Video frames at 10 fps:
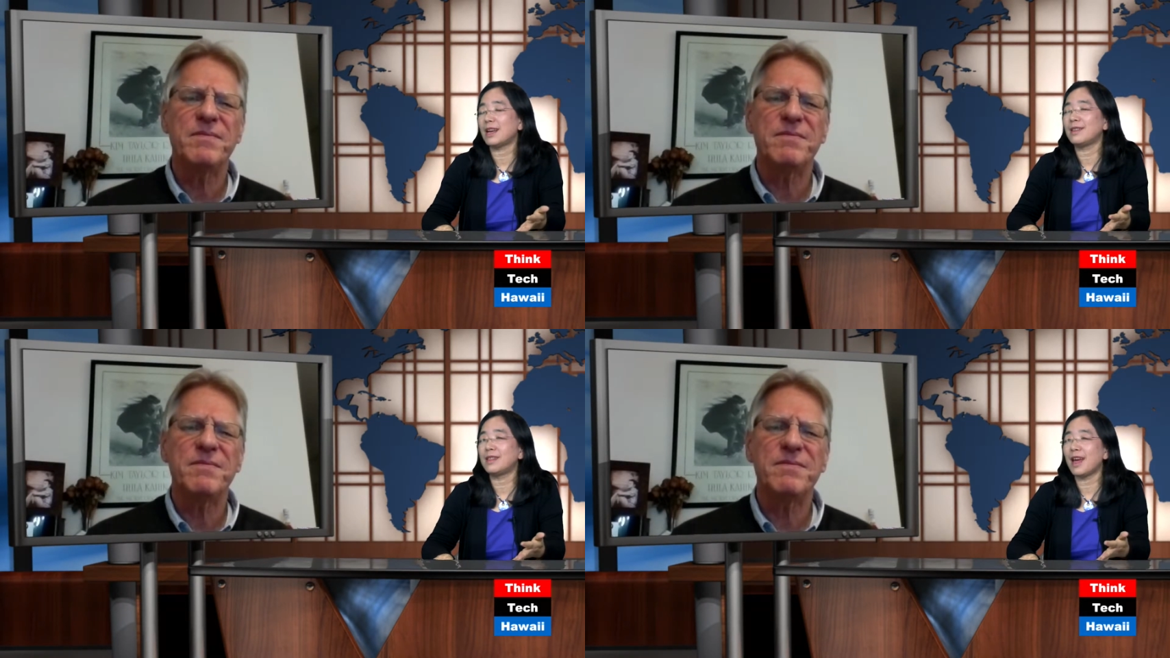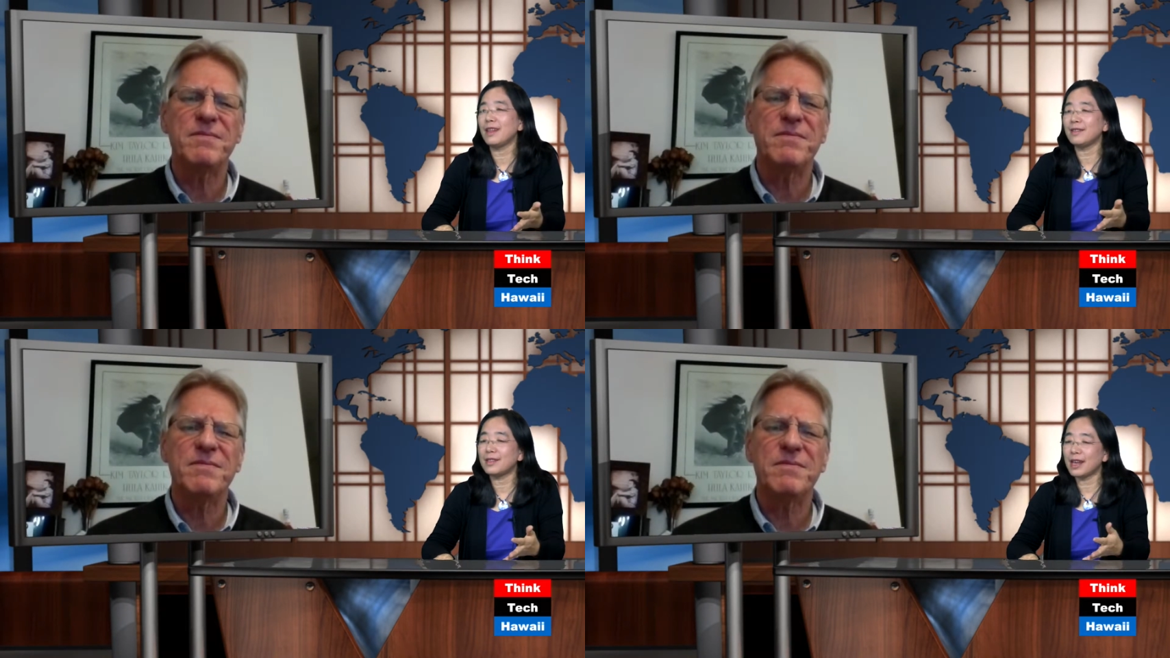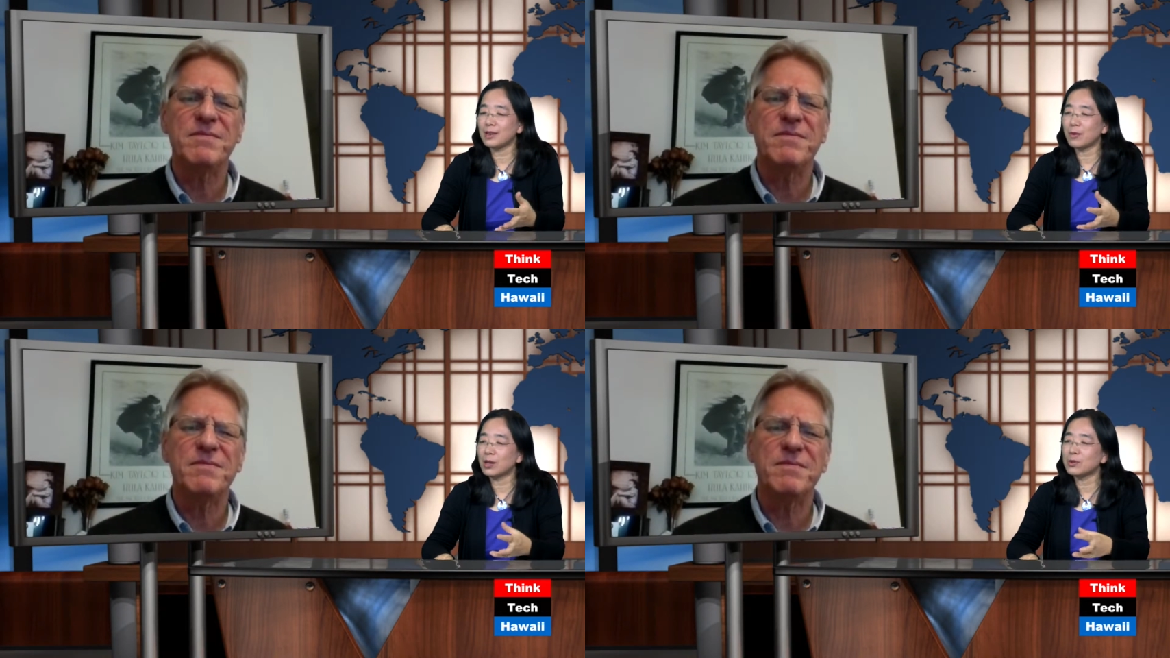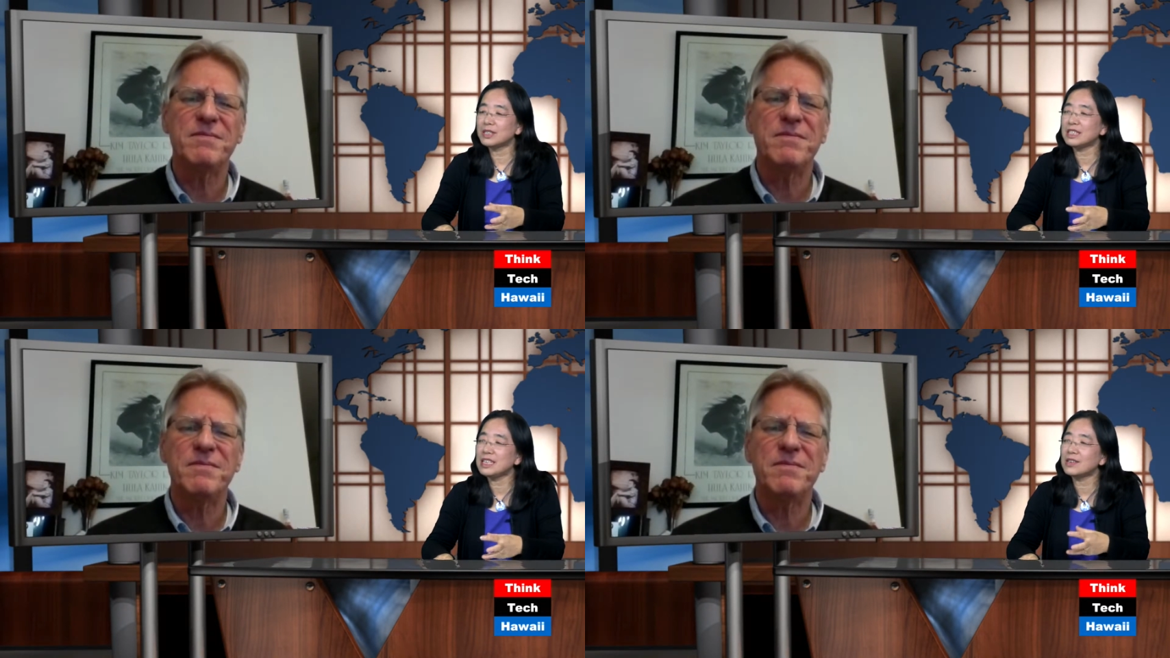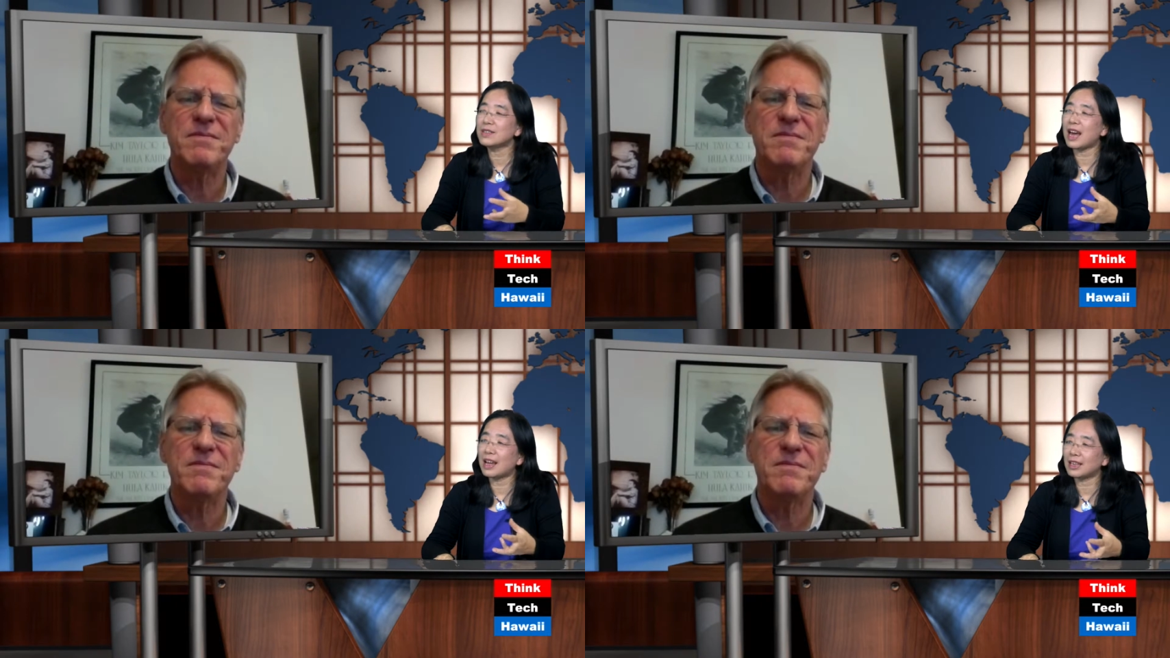Speaker 1: and then they'd want to seal
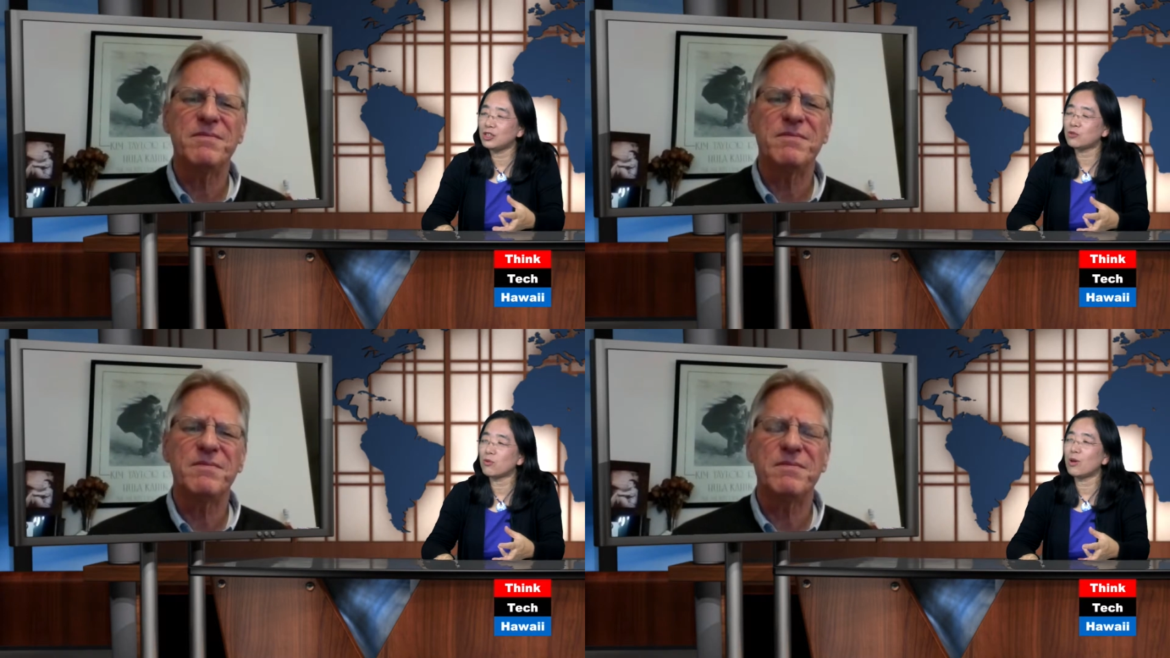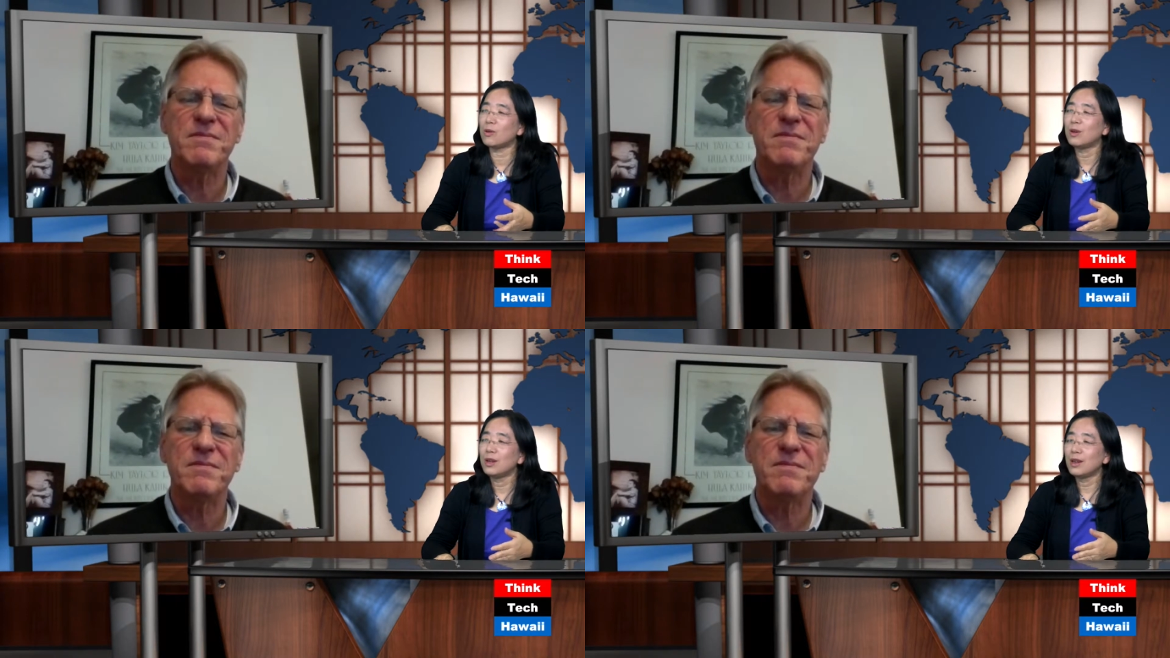that control